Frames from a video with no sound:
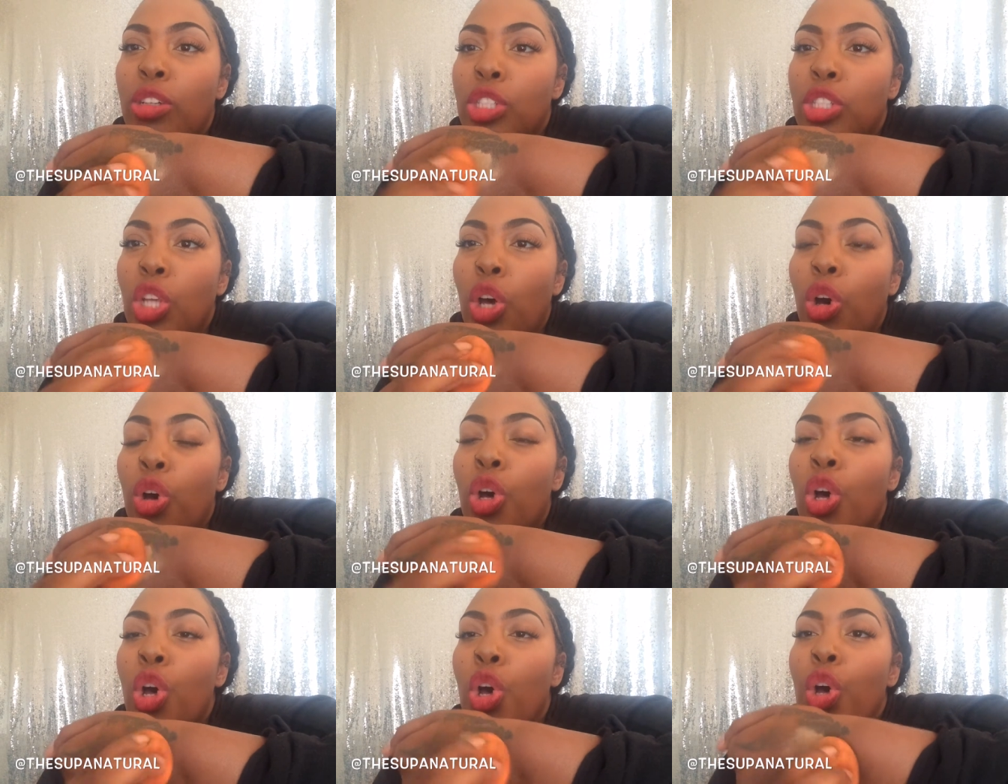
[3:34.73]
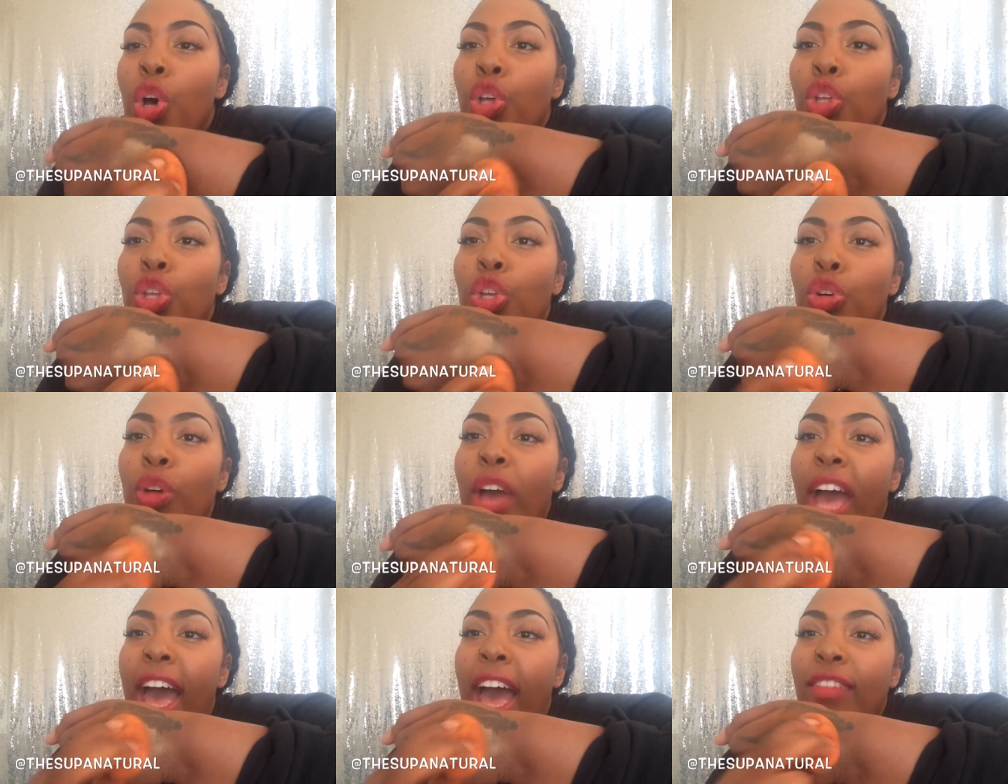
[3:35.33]
So
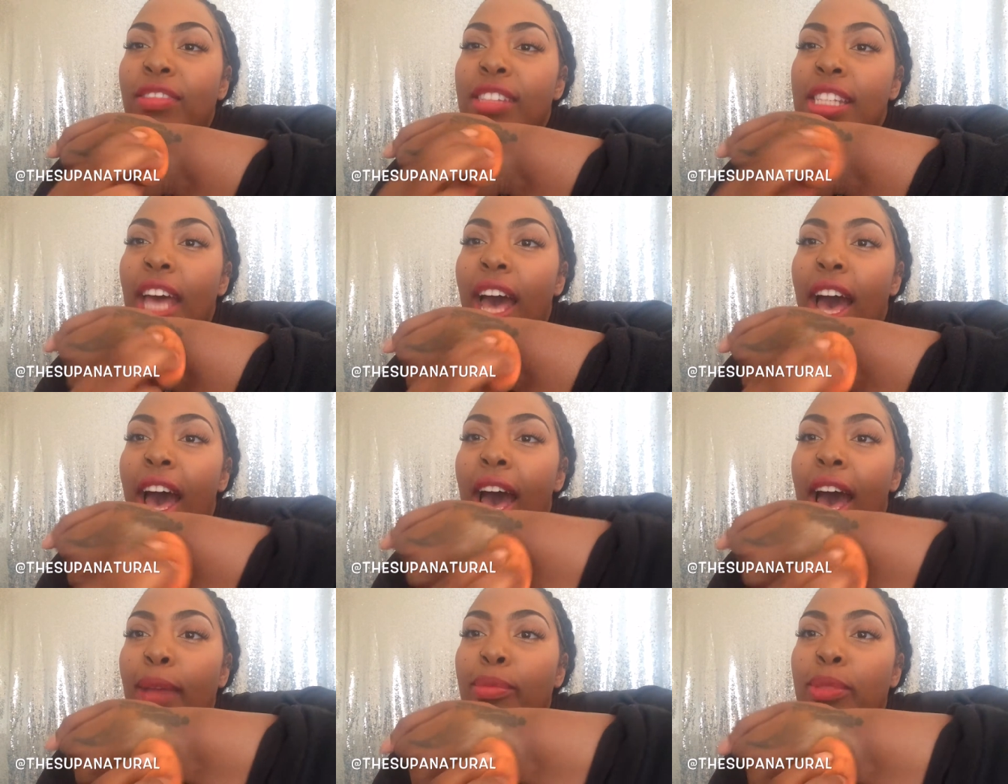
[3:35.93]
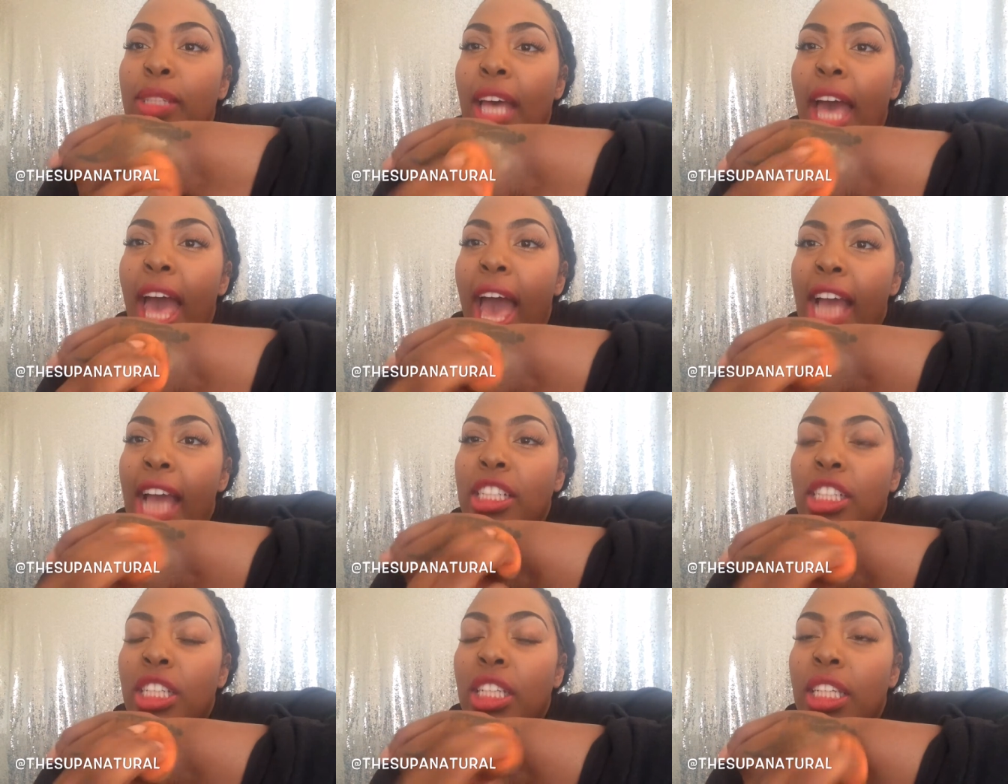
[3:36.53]
you have time to
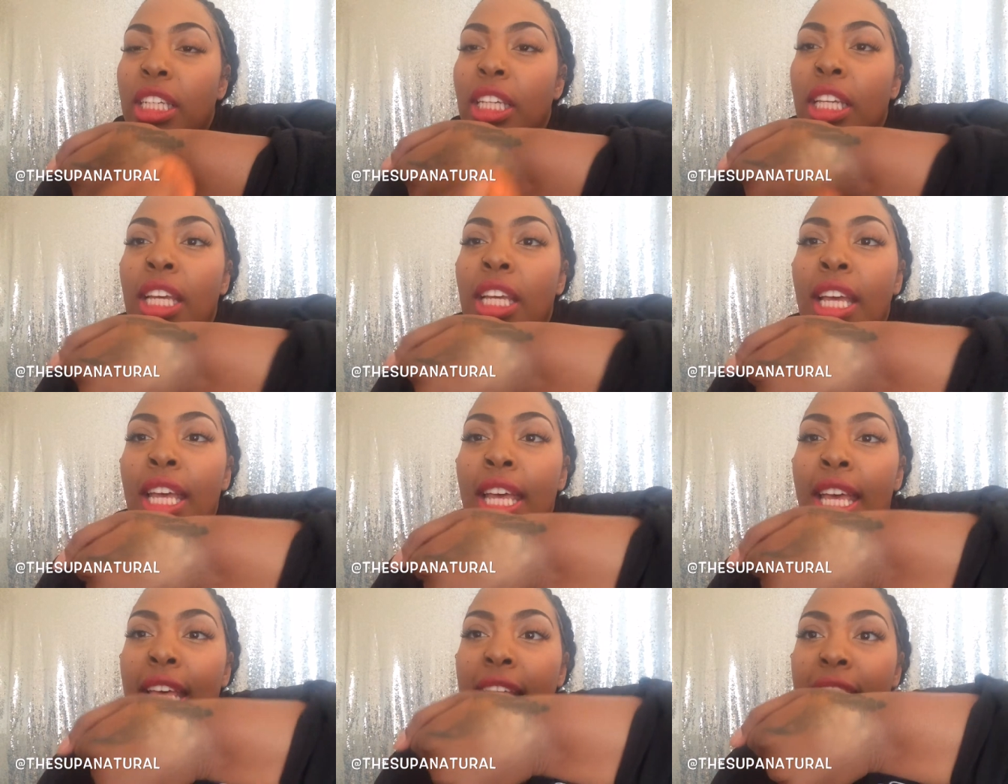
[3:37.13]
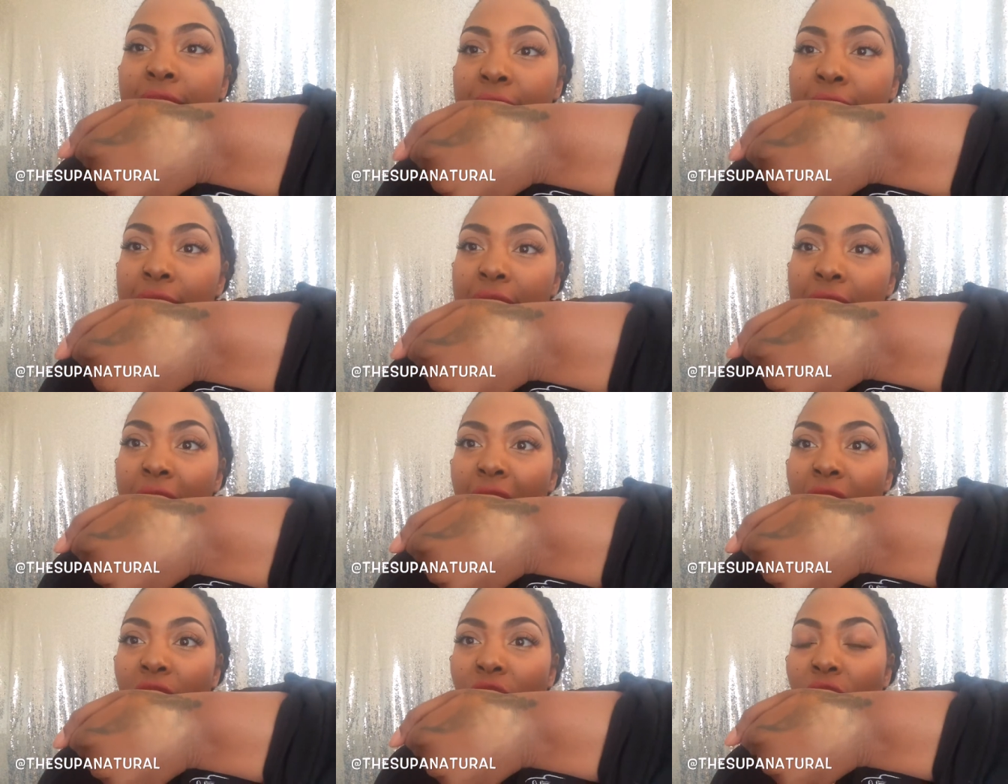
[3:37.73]
actually
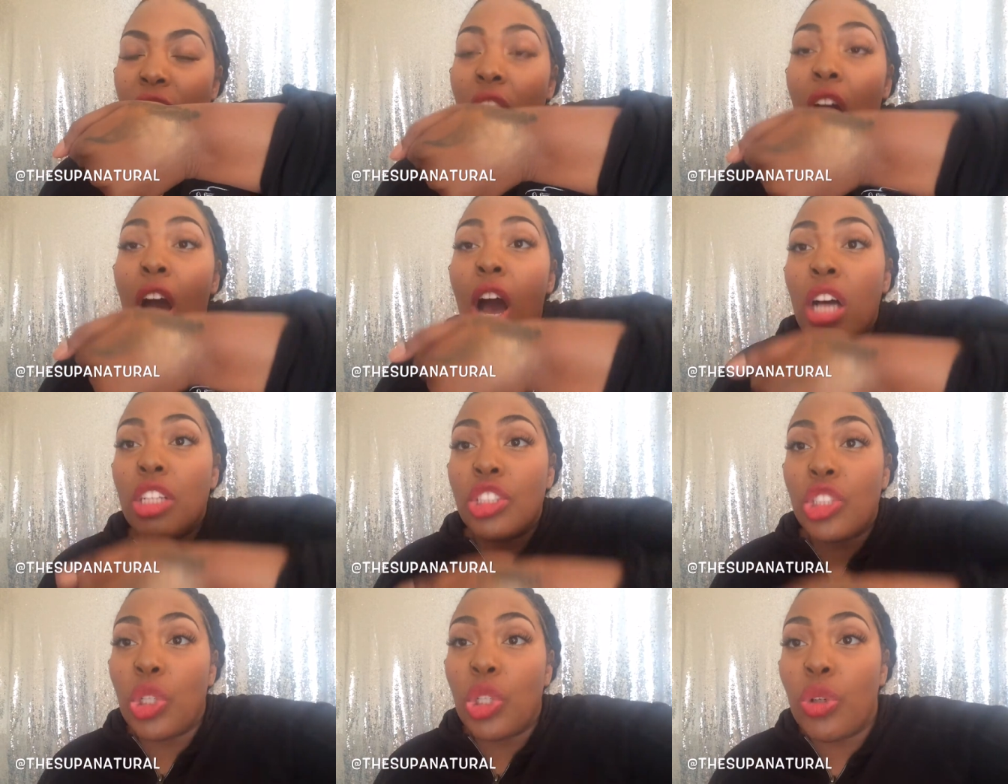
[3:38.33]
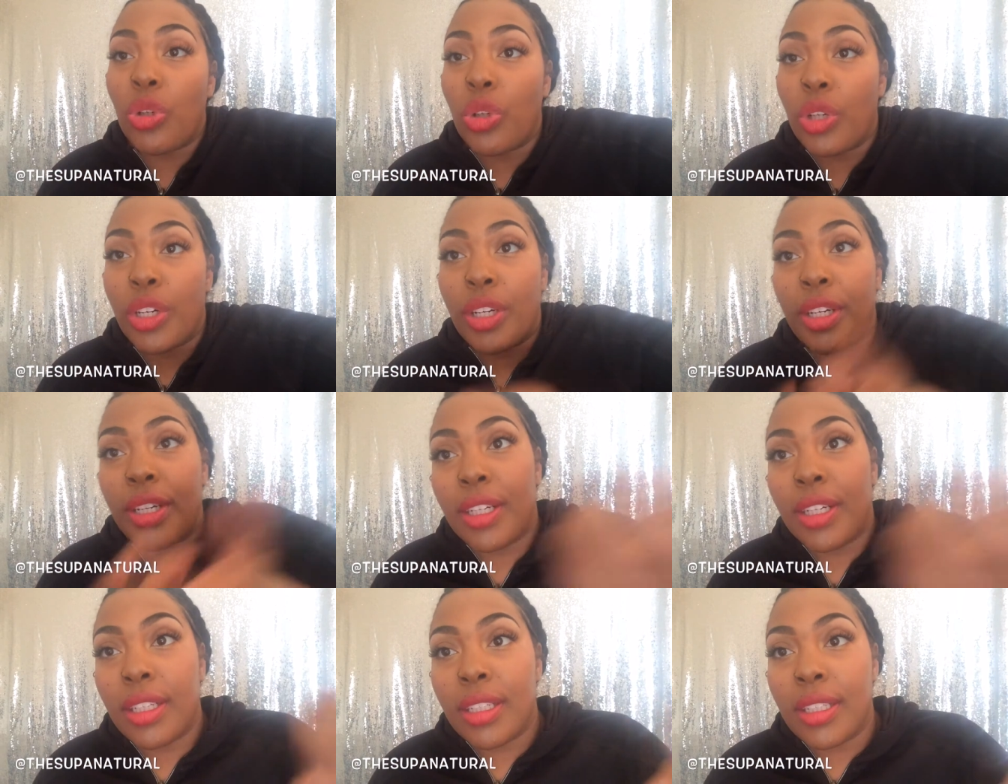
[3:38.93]
set your contour
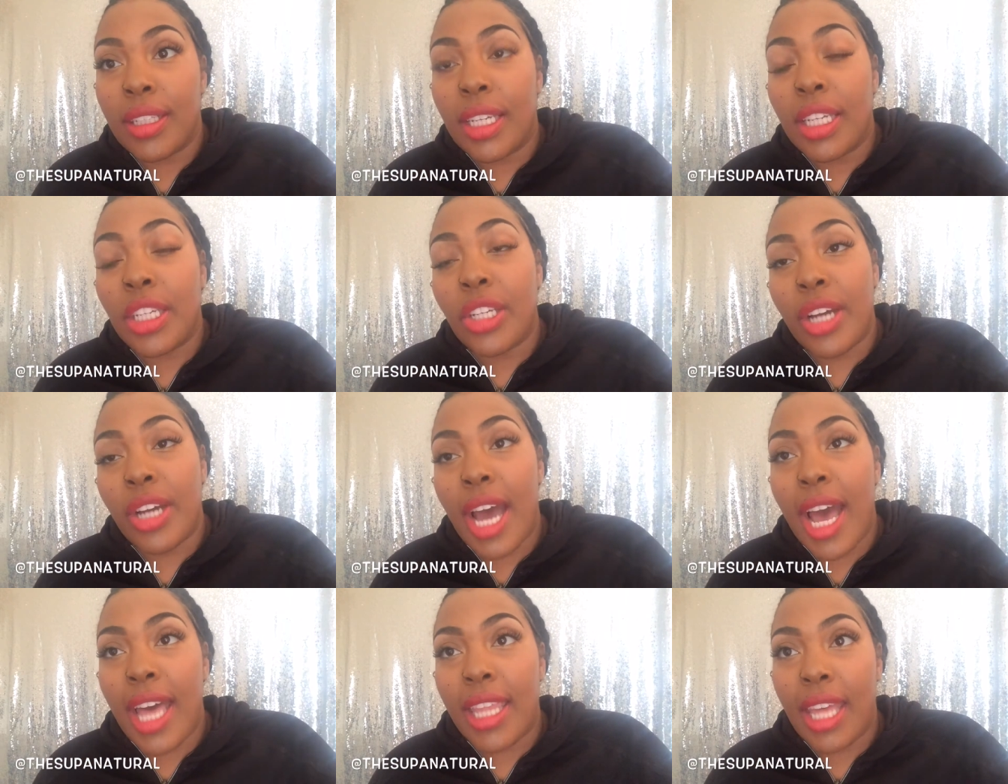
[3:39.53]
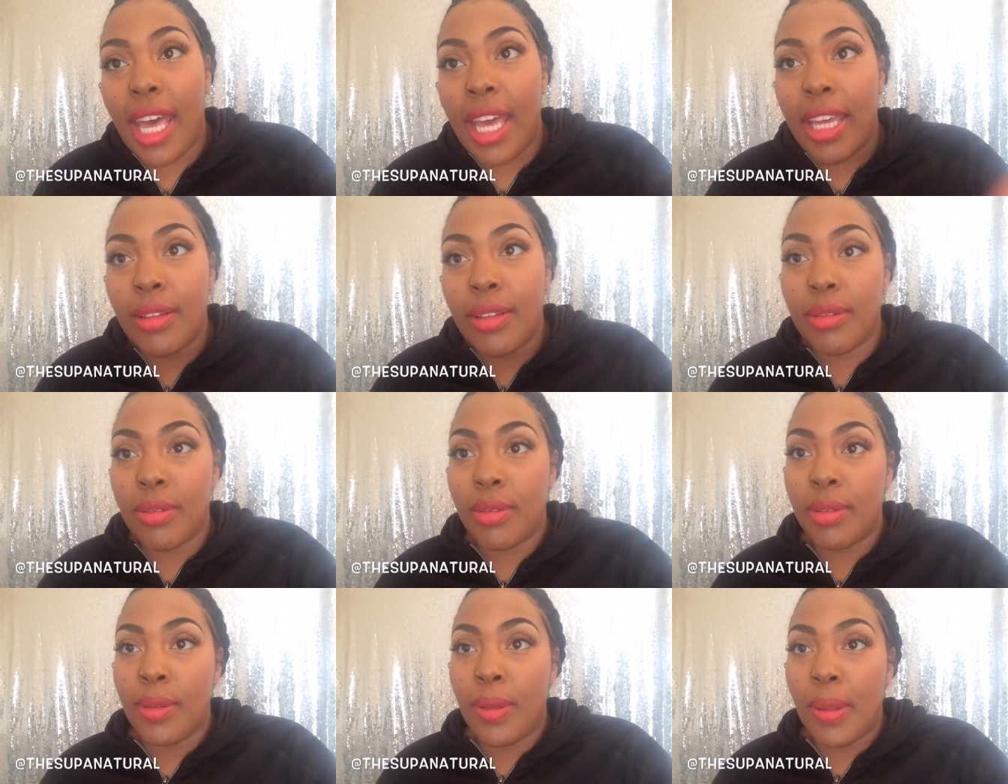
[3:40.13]
and your highlight.
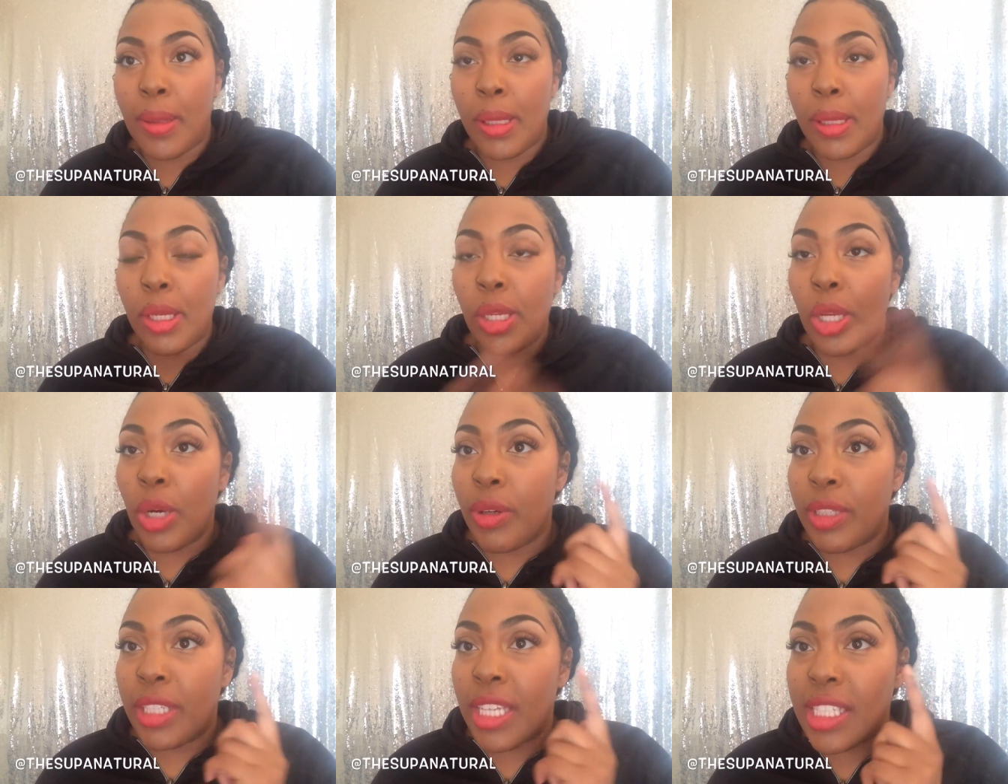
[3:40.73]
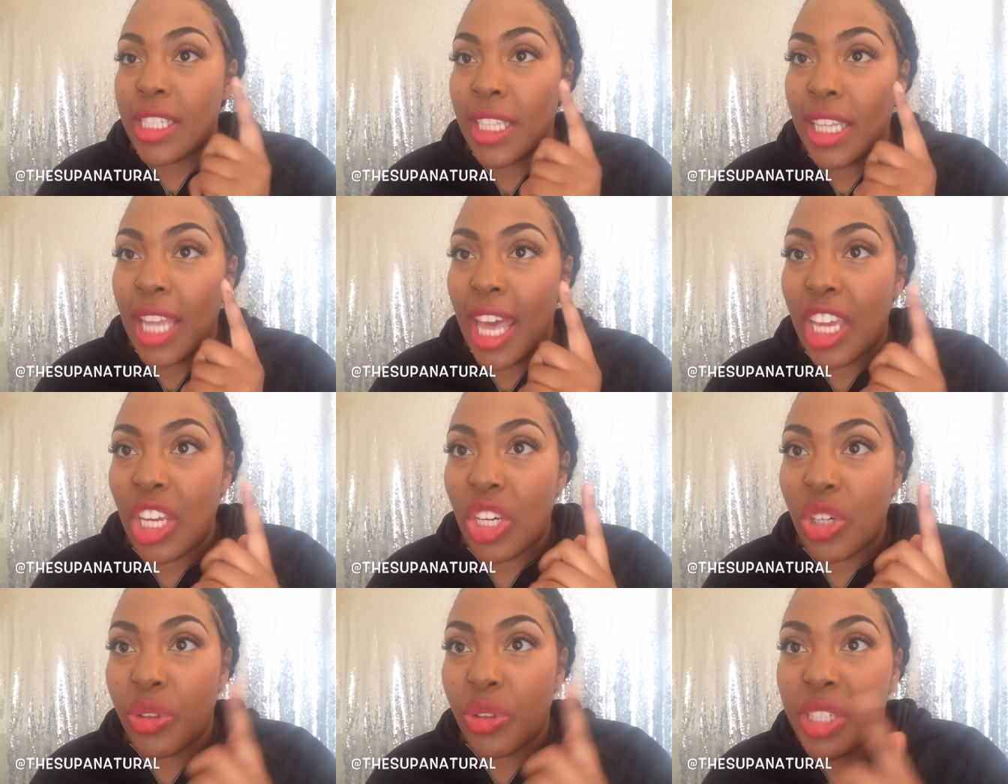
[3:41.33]
You know, it doesn't
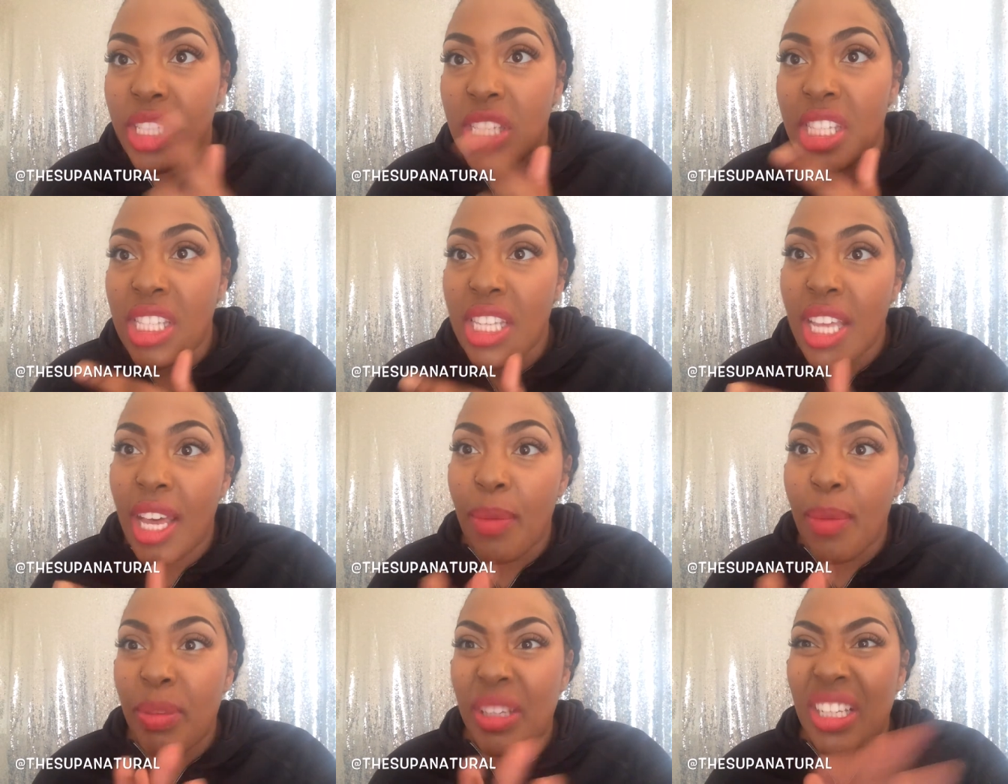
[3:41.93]
like crease up.